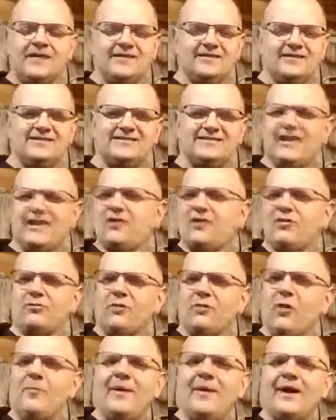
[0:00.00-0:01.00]
This is a
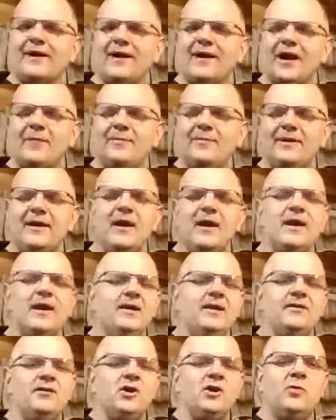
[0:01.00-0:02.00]
throwback IPA. I
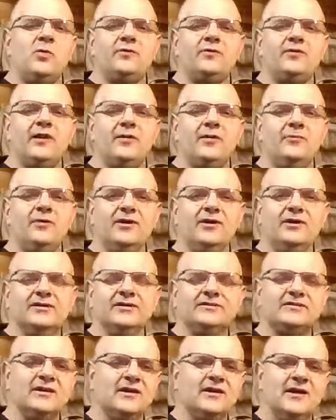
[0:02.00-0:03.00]
didn't know what that
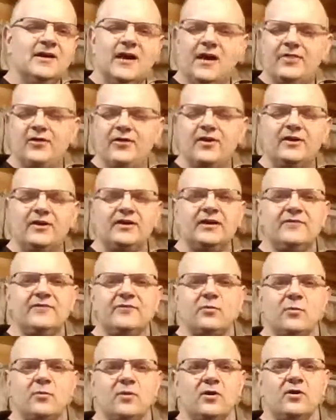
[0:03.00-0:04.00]
was. I thought I'd give it
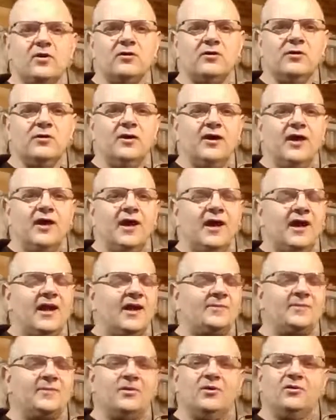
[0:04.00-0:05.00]
a whirl, and
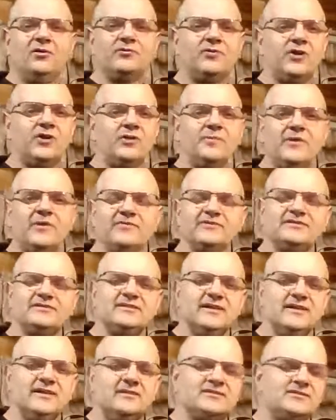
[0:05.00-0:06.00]
I've been hooked on them ever
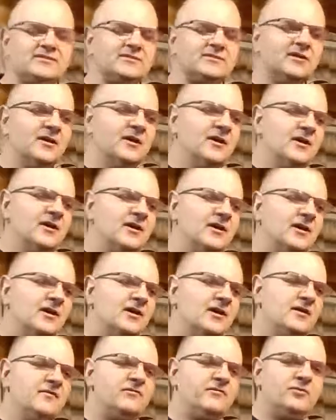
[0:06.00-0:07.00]
since.
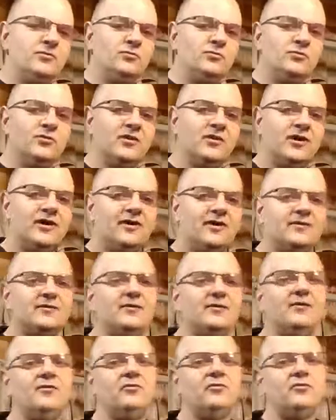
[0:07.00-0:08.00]
If you
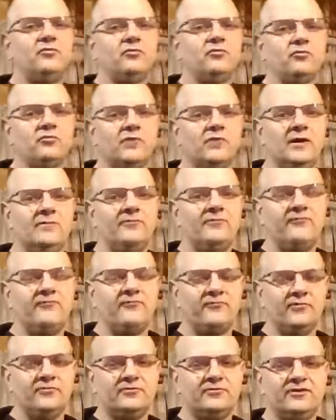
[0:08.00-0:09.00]
like
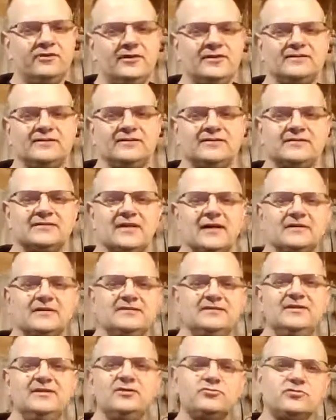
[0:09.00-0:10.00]
grapefruit, because it's got
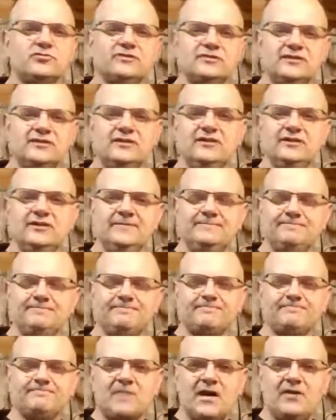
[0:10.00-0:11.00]
citrusy
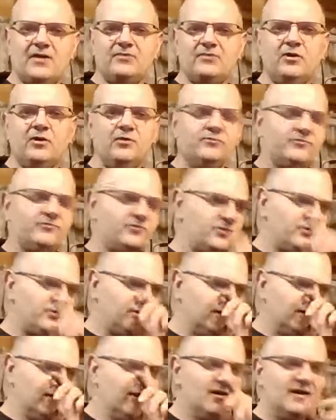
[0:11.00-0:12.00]
kind of tones to
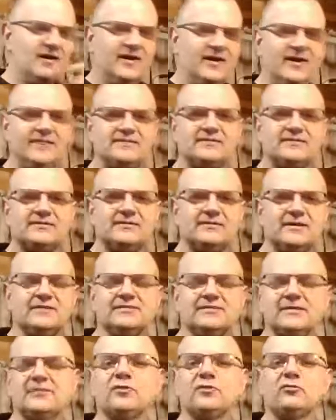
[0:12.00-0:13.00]
it. It's
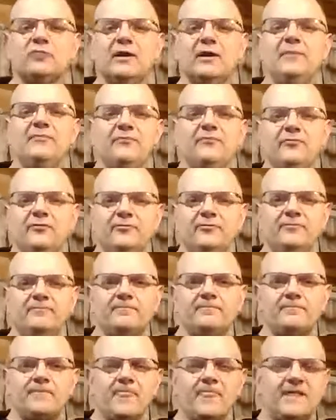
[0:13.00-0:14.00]
it's like a grapefruit.
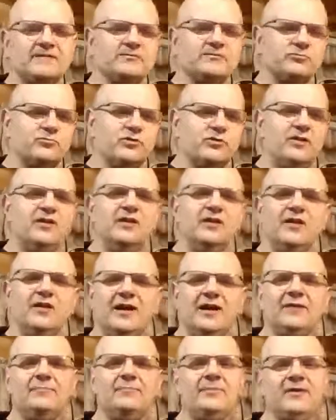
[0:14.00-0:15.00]
It's a really
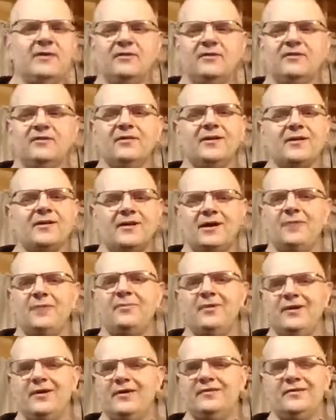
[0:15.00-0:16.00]
light beer, like an
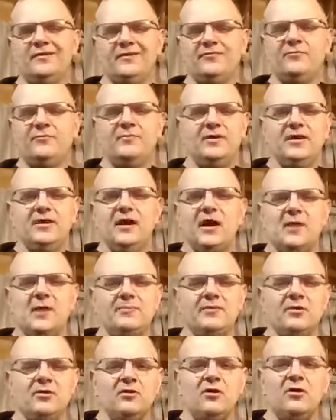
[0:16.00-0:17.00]
IPA tends to be
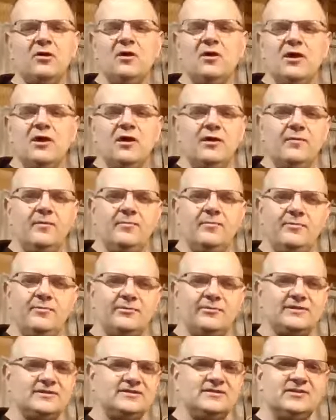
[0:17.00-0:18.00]
hoppy and all, but
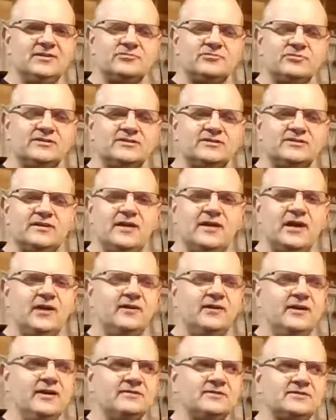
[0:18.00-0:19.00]
with the citrus in
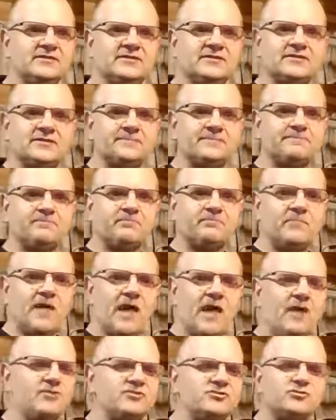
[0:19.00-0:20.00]
there, it's,
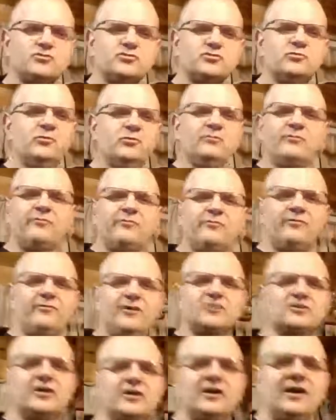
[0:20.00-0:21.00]
ah, just just real
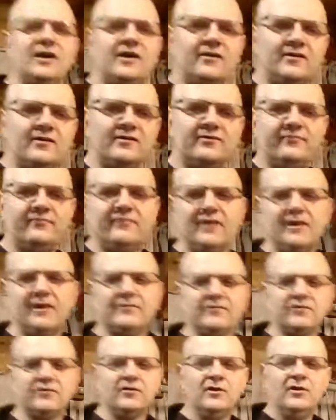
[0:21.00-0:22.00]
refreshing kind of
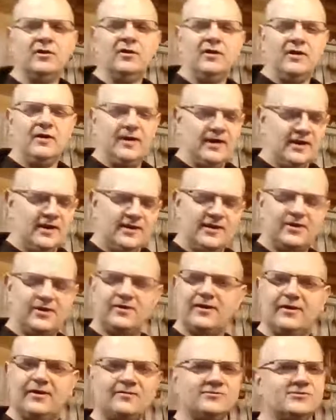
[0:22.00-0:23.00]
flavor, and they
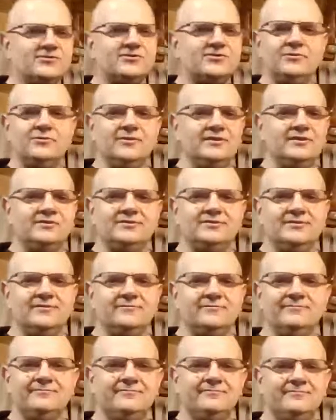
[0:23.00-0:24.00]
go down so easy.
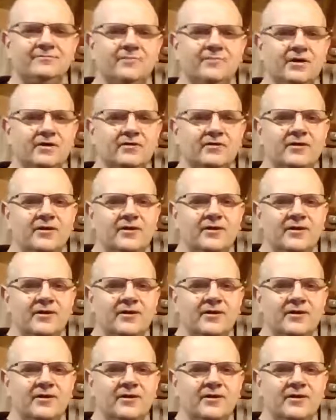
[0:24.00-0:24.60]
But